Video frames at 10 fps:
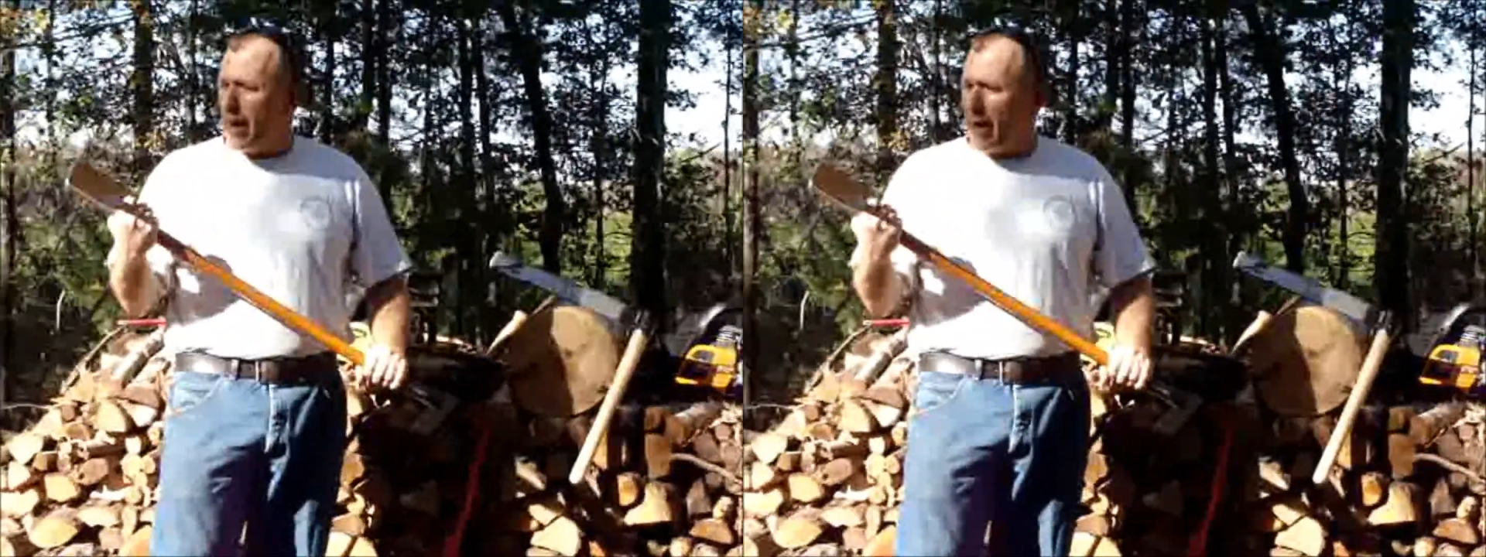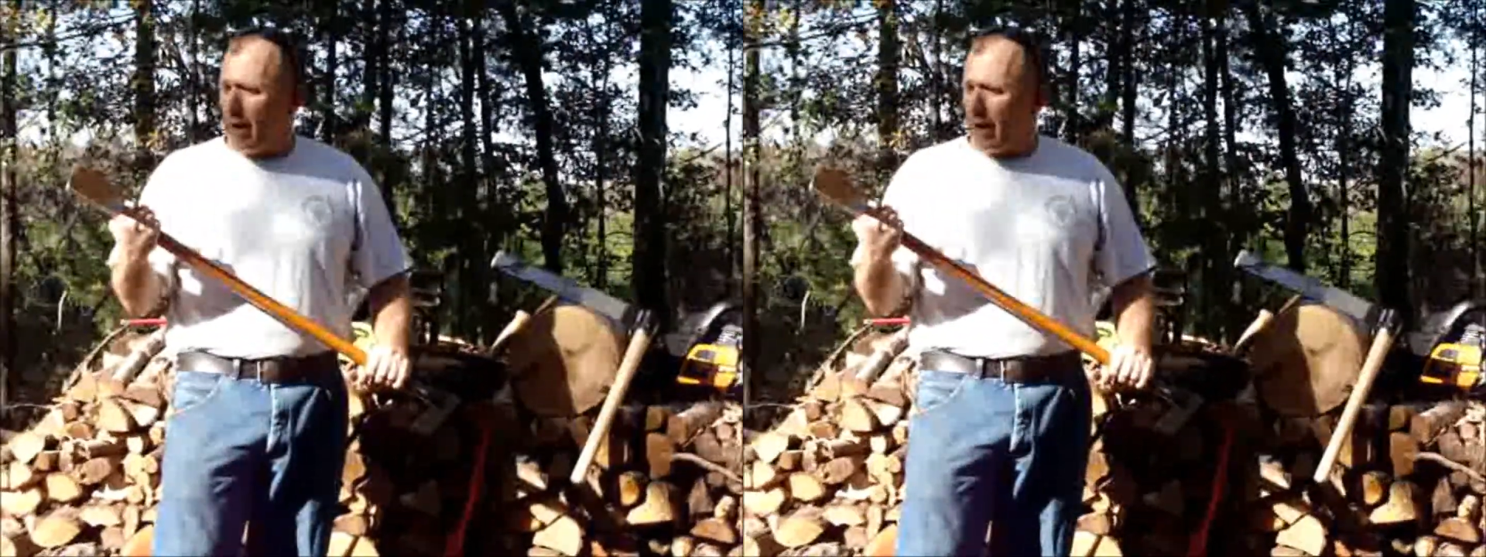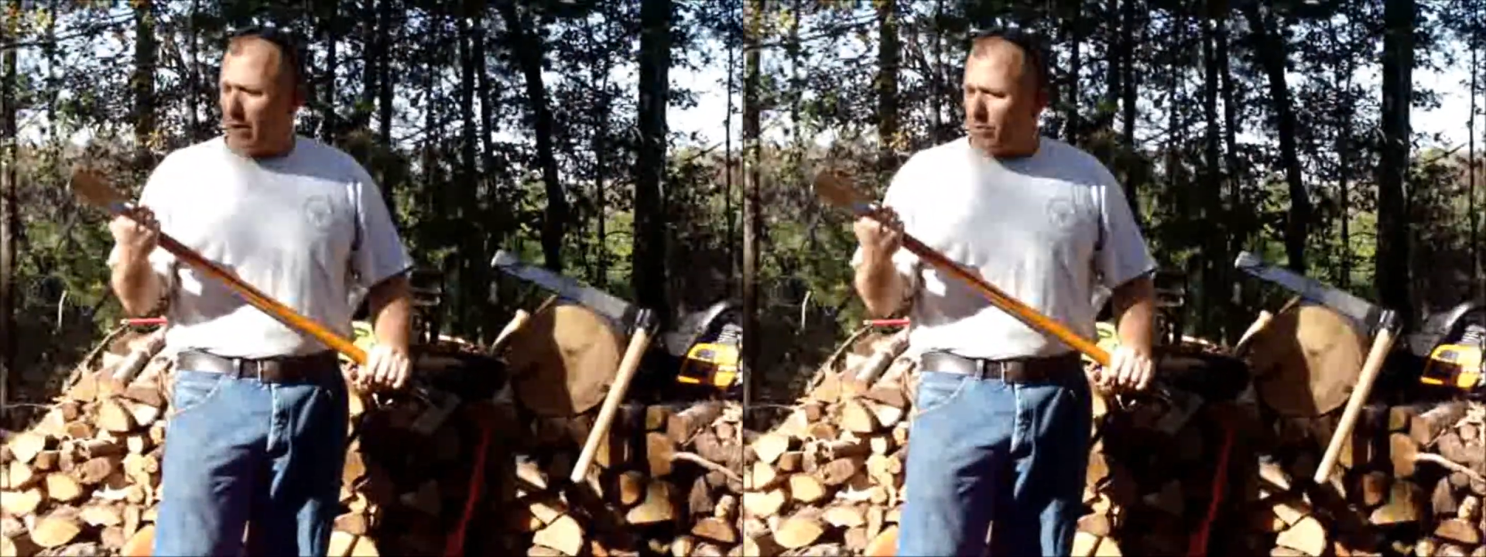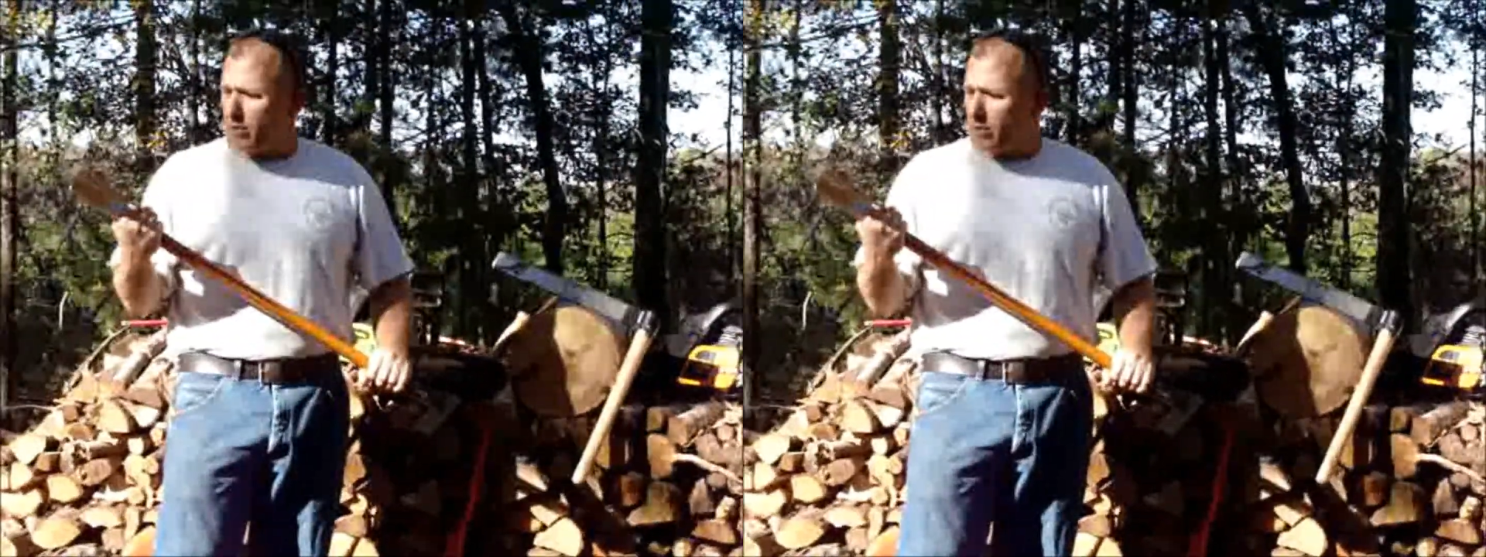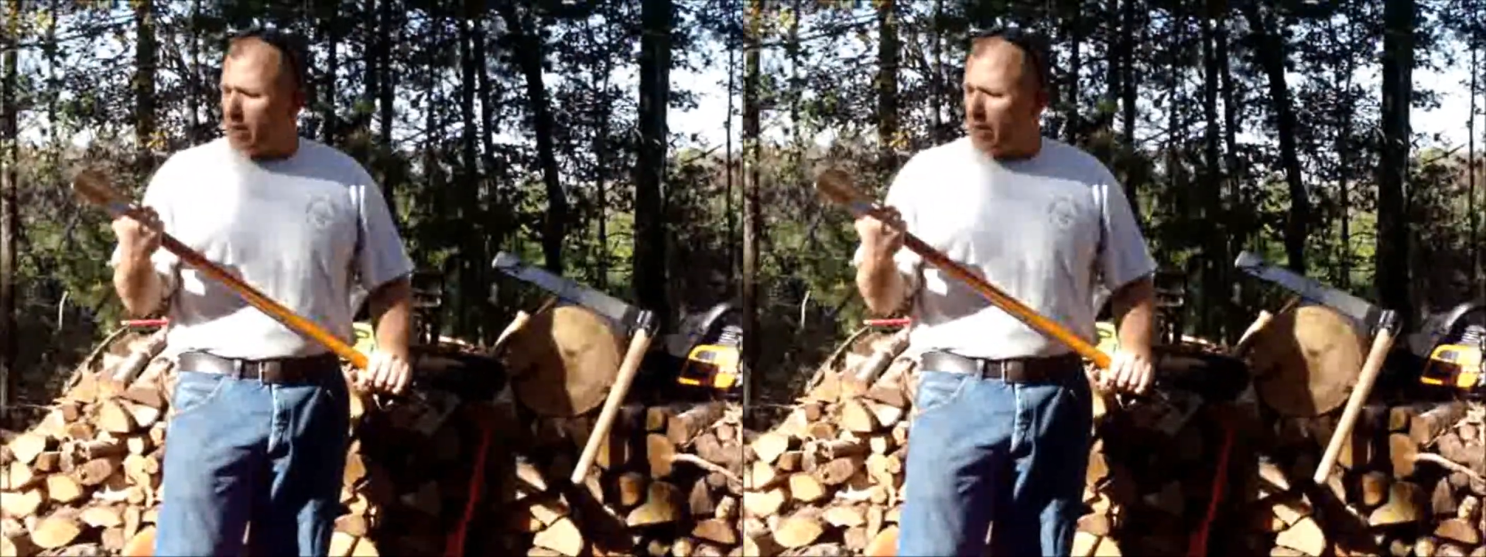and
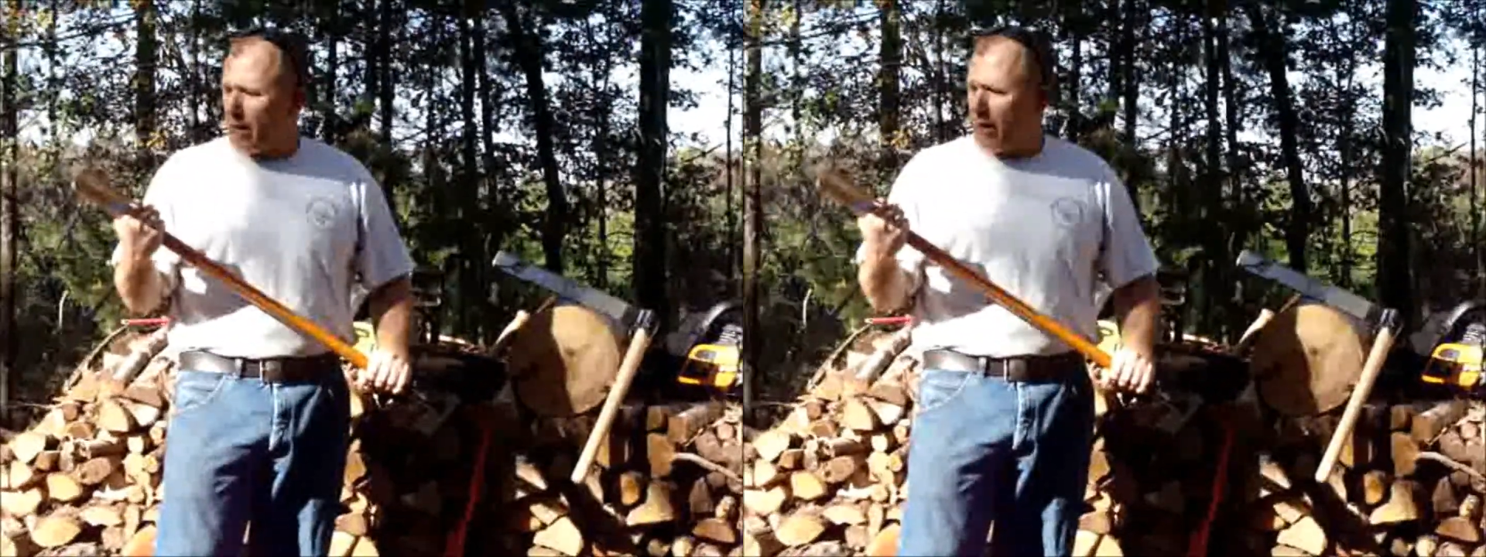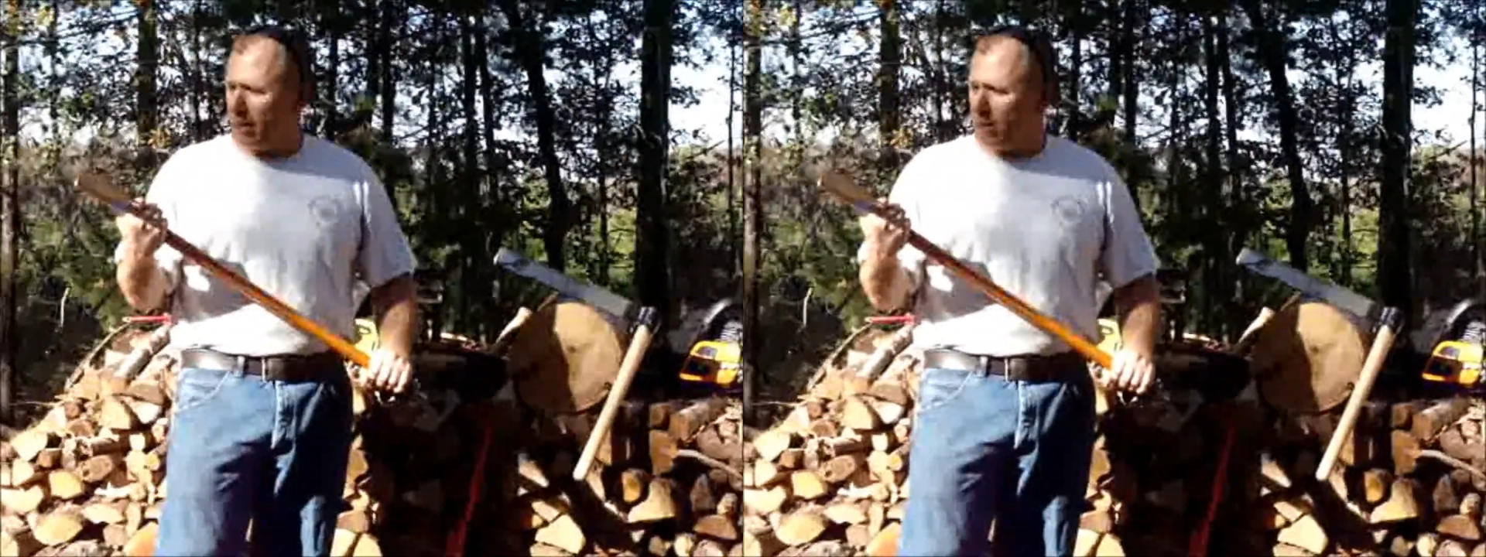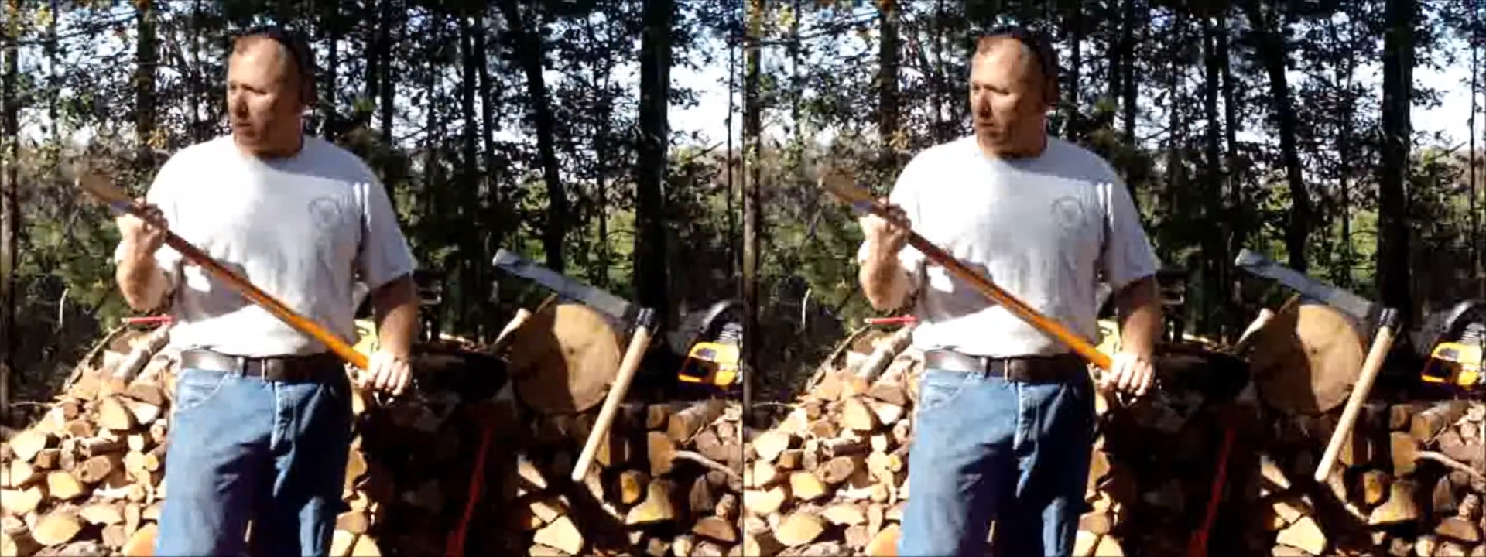it